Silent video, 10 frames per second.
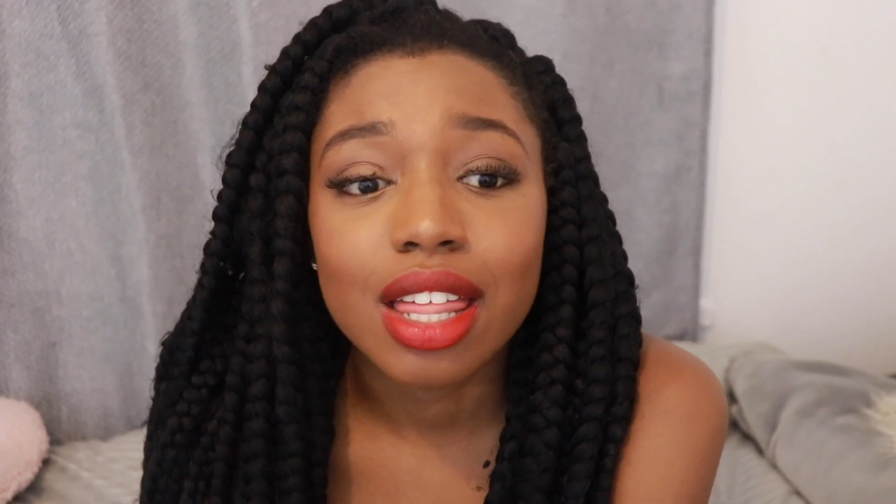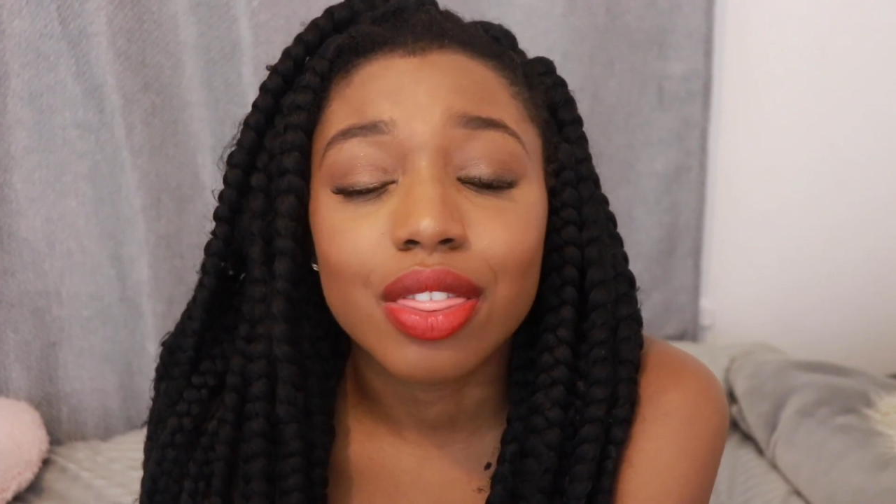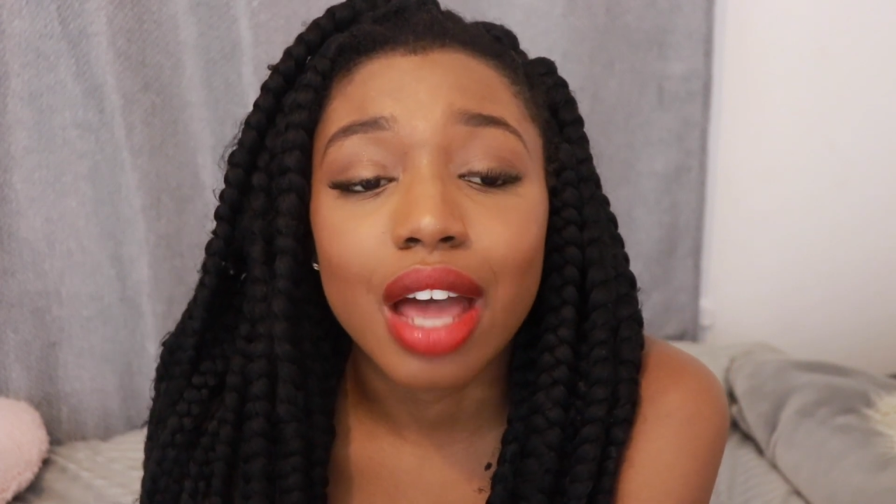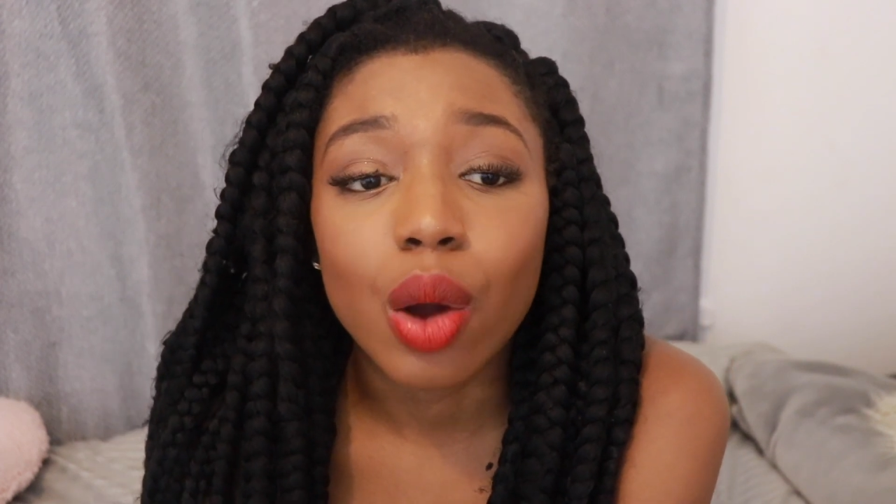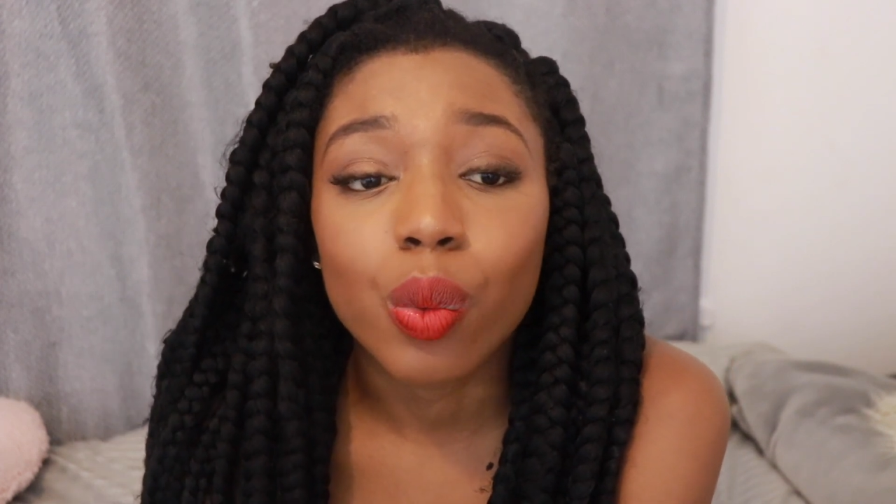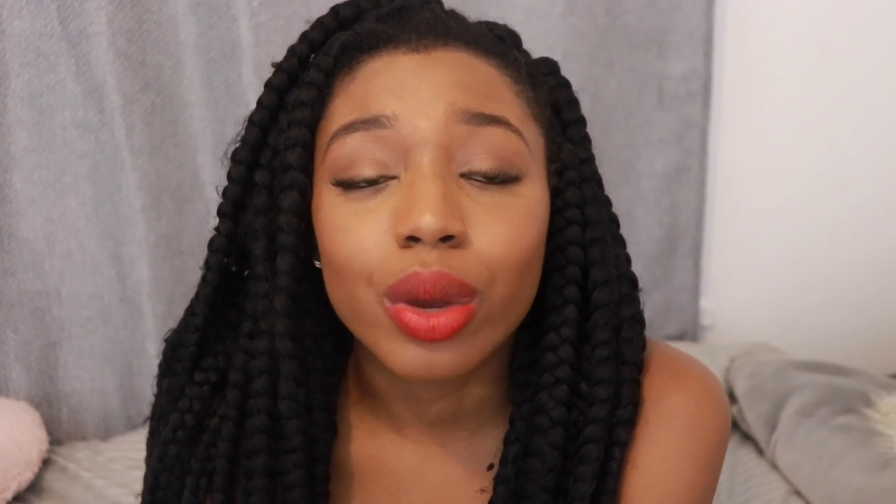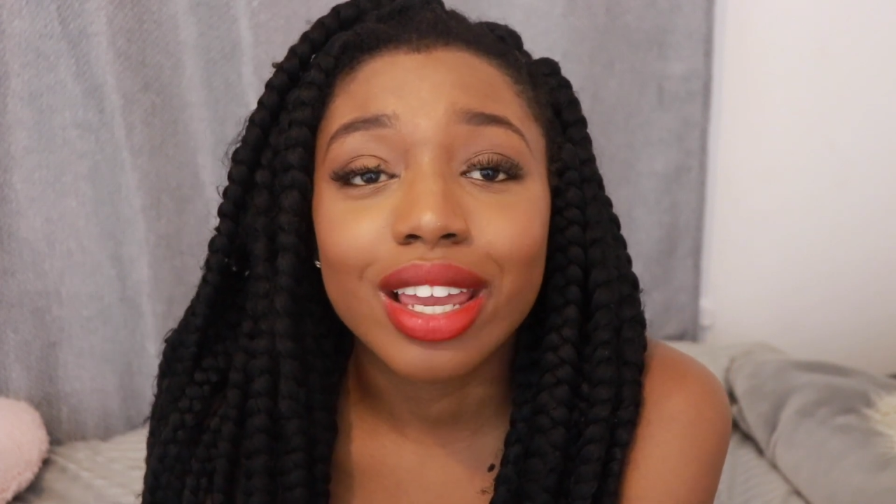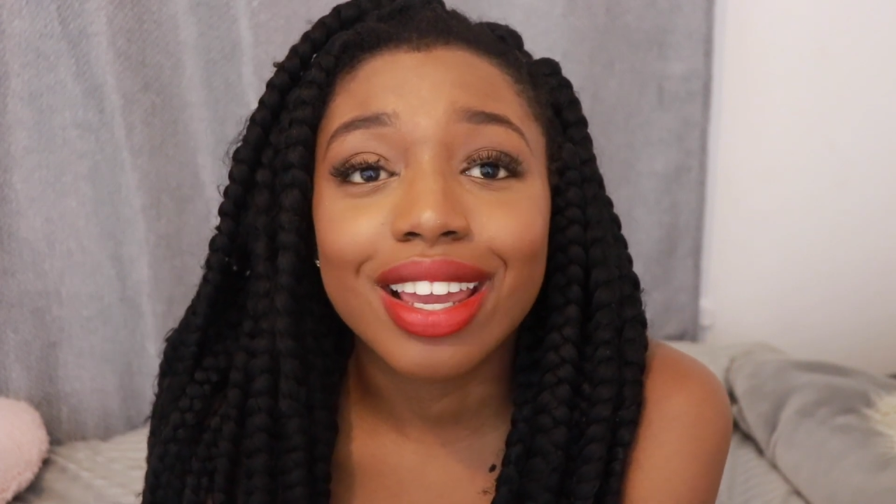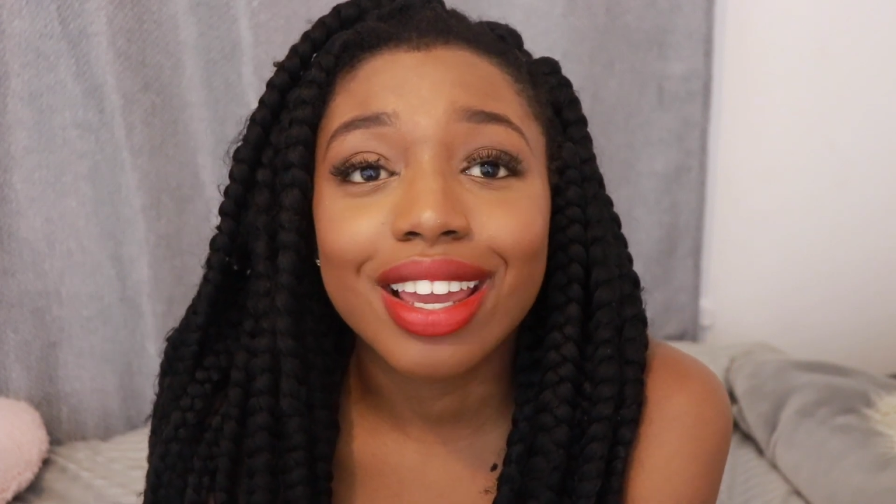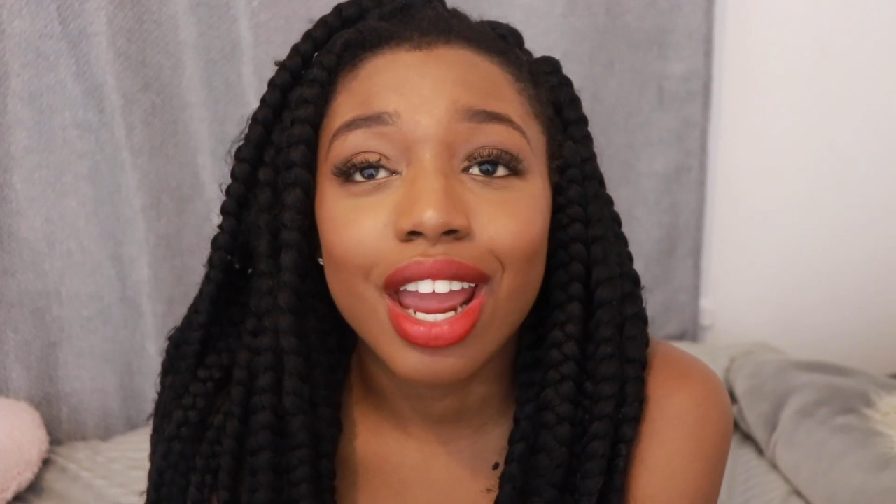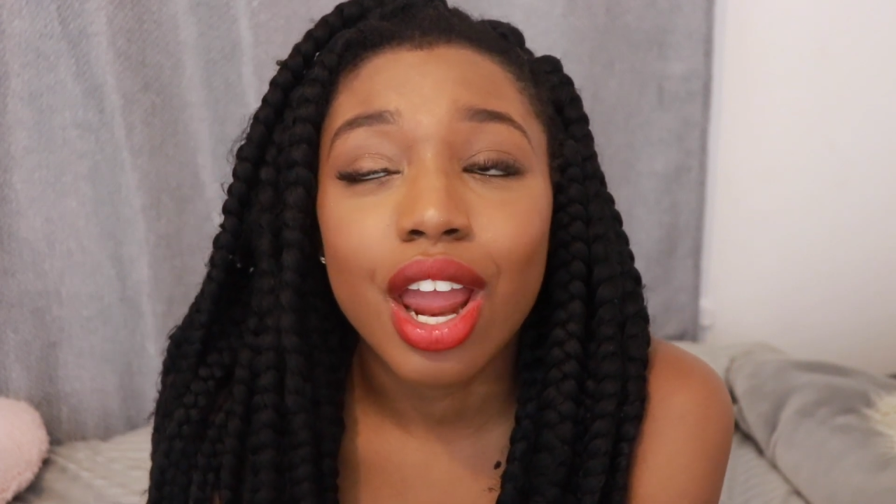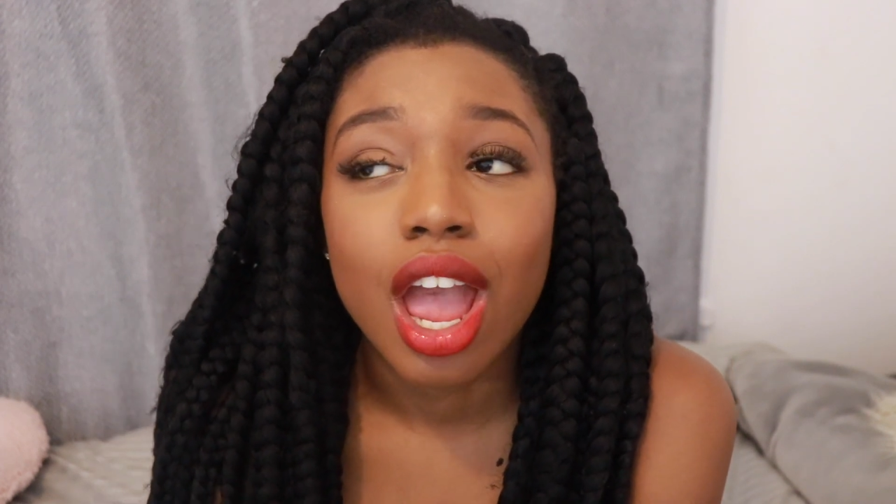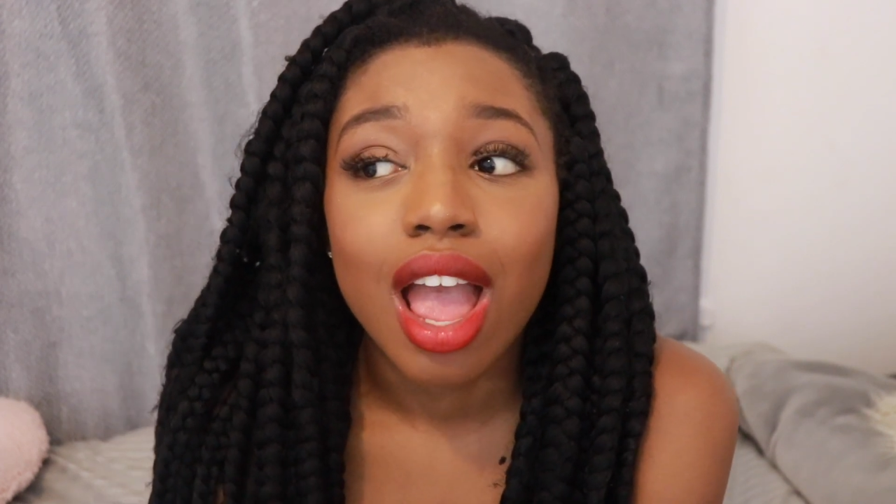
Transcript: that we